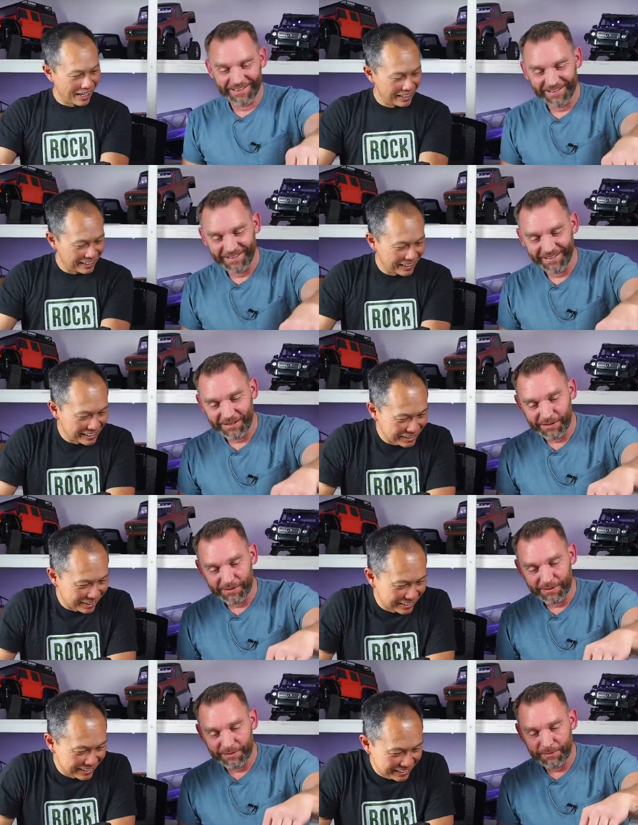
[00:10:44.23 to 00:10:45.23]
Speaker 1: anything else
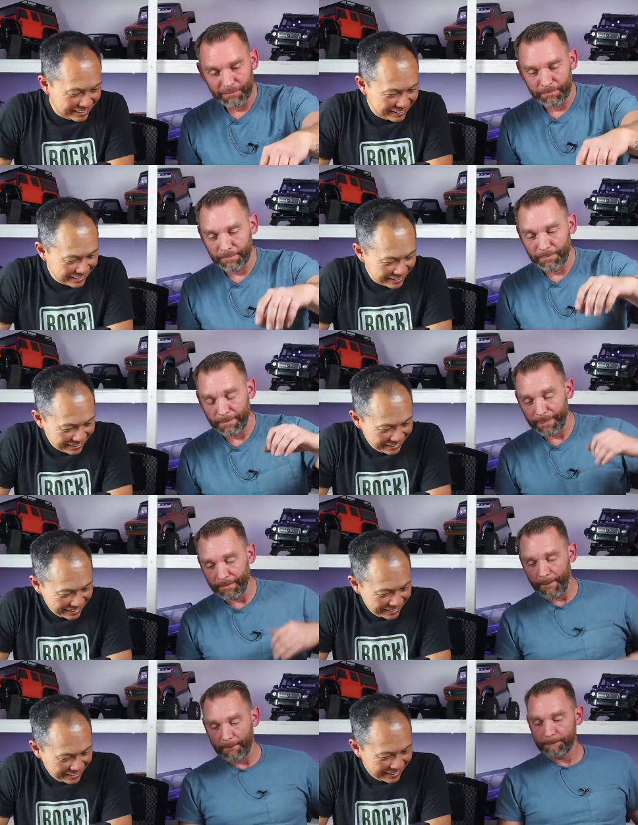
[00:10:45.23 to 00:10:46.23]
on the
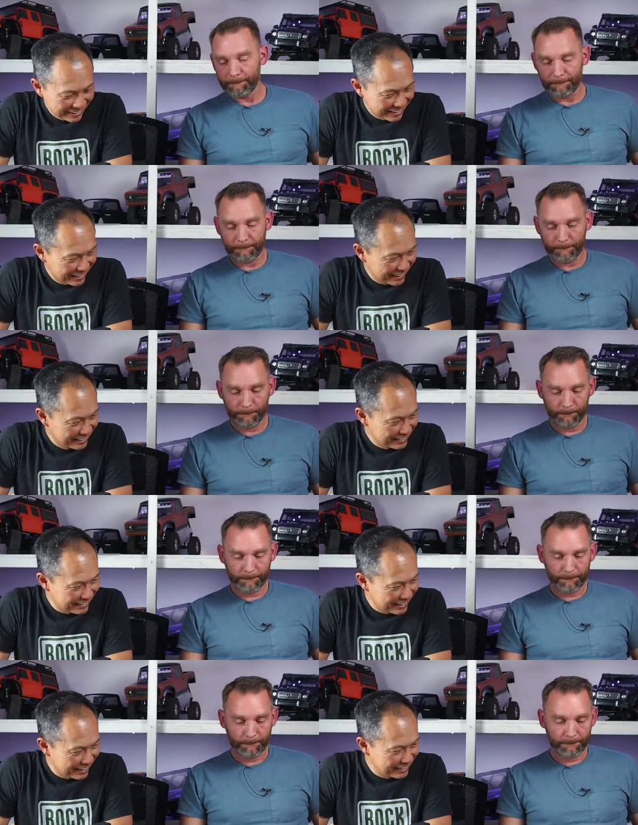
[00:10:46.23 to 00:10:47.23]

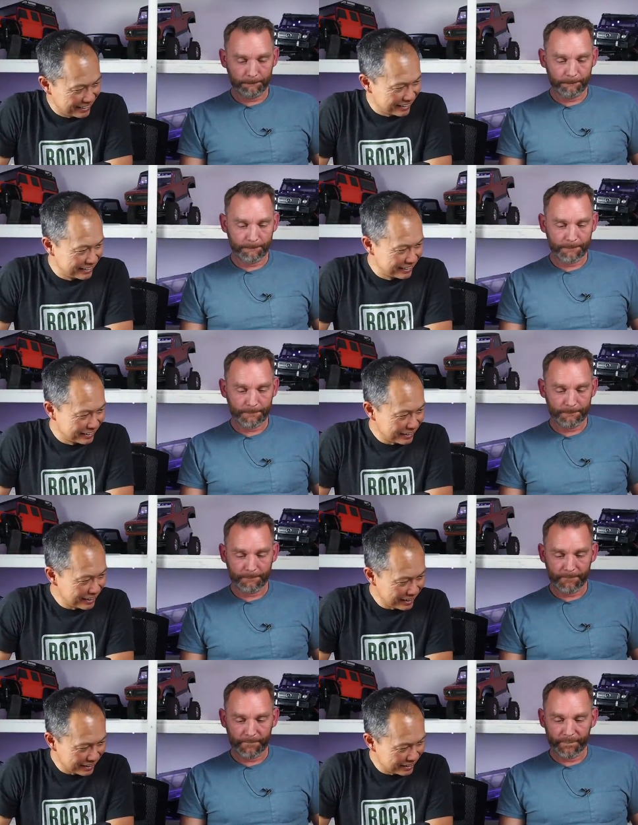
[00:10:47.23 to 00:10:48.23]
in interior
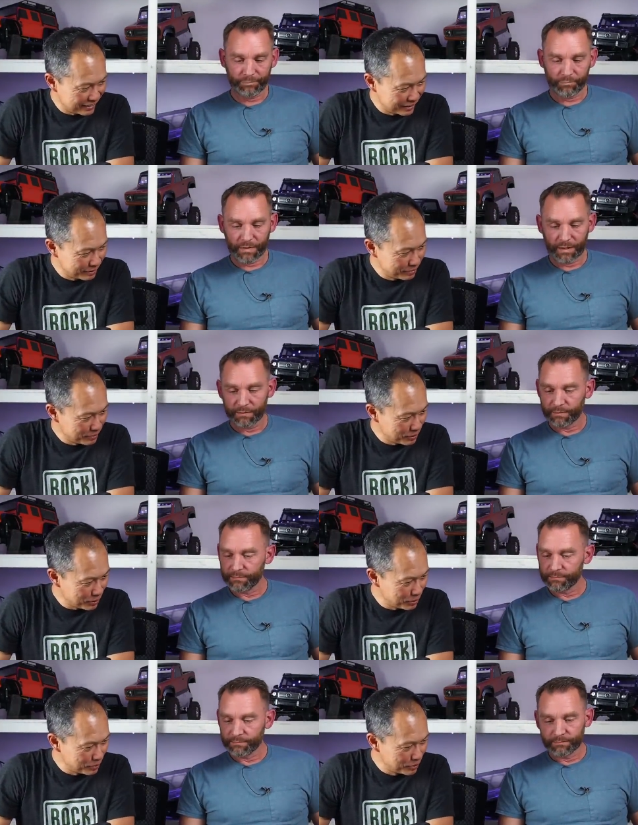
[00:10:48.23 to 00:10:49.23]
um,
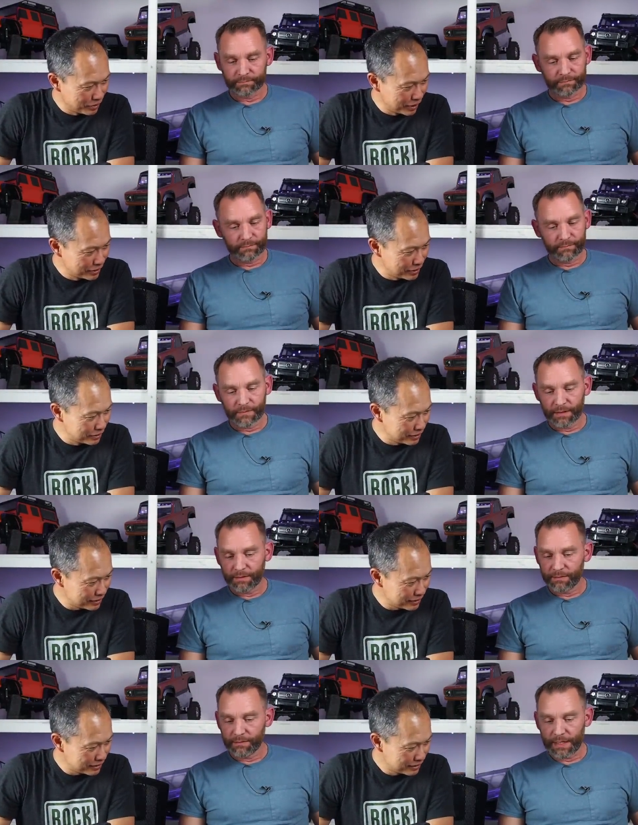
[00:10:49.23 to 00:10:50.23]
before we move on to
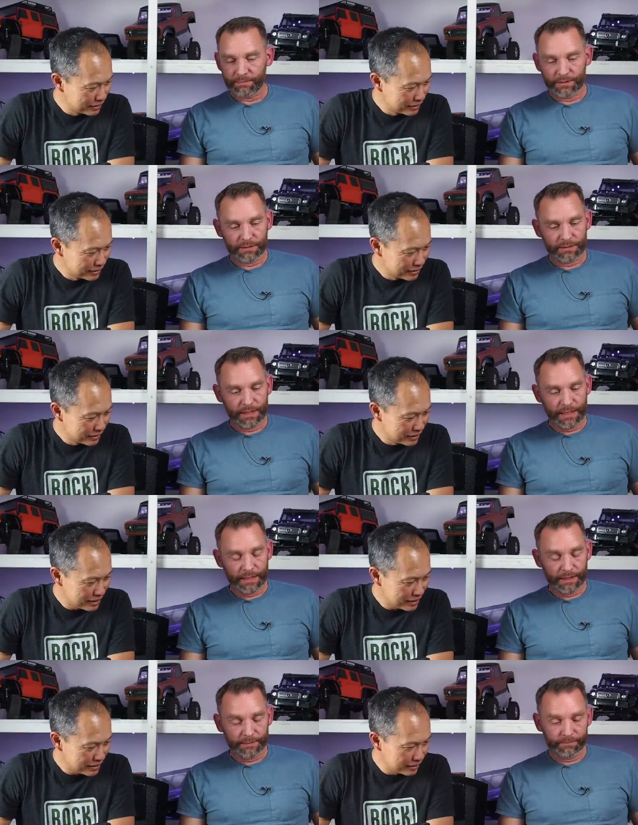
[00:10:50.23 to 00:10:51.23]
Speaker 2: yeah i'm just
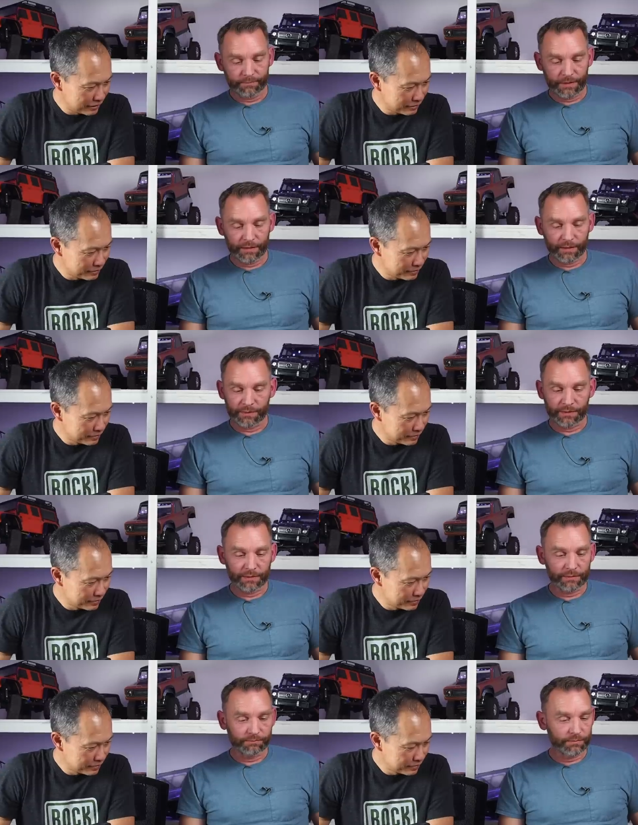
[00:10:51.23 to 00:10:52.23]
uh, you know went to
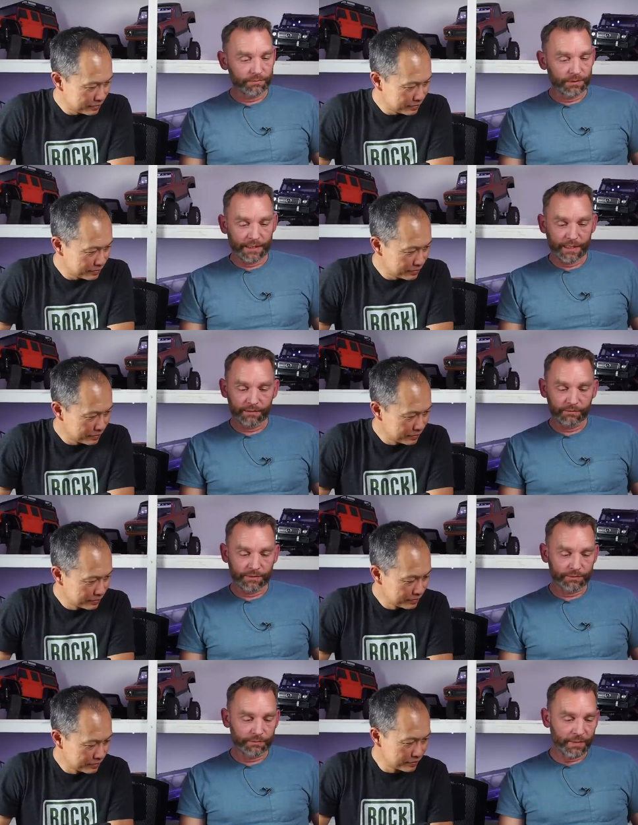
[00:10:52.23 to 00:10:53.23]
the again
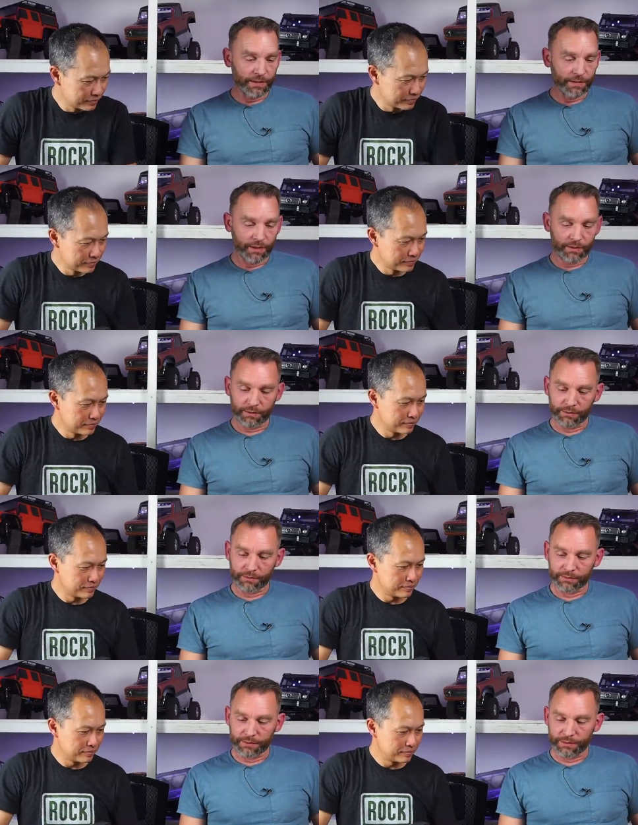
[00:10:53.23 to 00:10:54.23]
went to, with my daughter
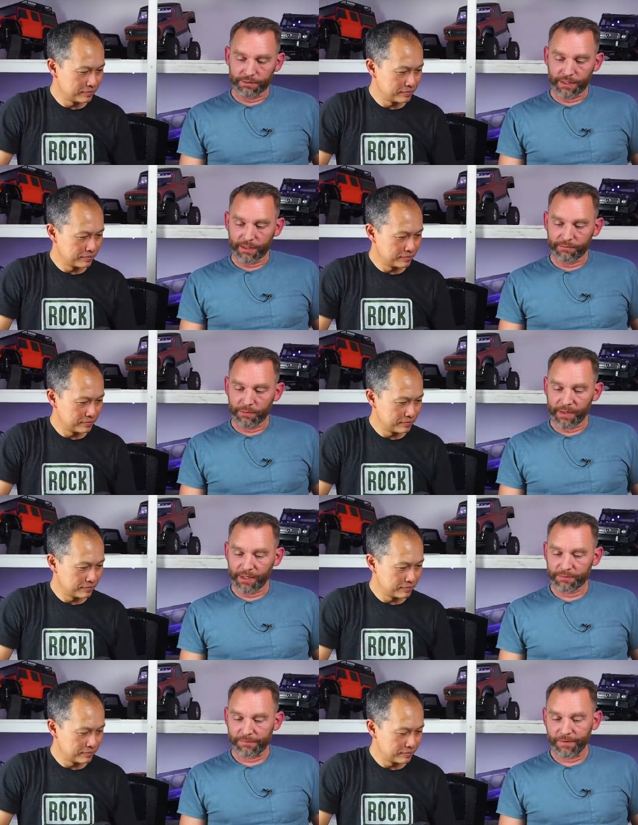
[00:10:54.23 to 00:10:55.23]
and she was having to
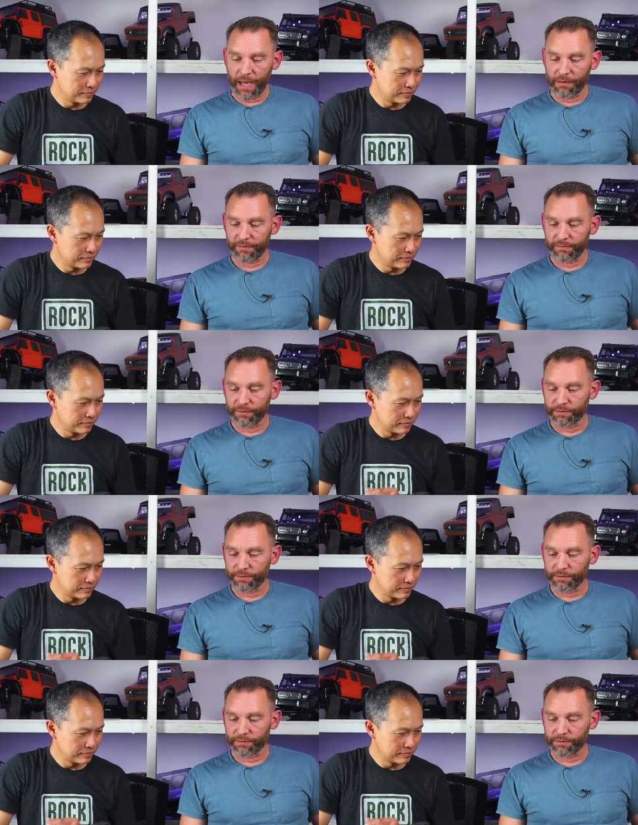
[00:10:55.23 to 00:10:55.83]
buy some fabric for a